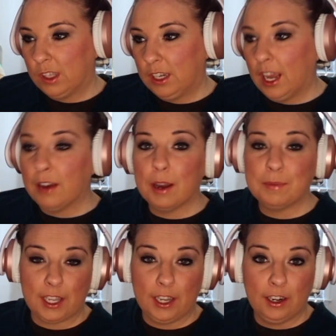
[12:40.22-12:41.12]
Now
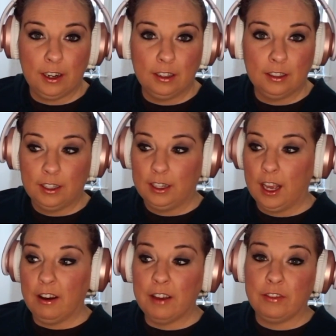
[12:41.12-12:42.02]
I'm scared.
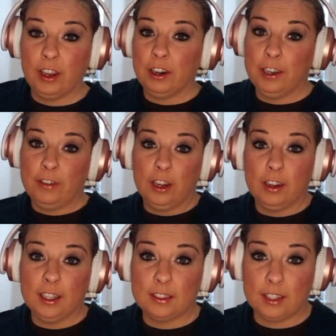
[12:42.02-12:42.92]
Now I'm very,
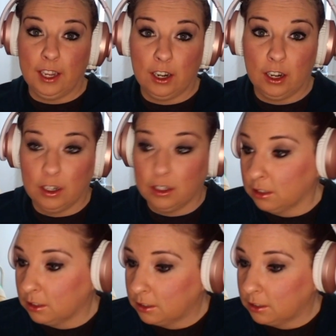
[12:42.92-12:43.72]
very scared.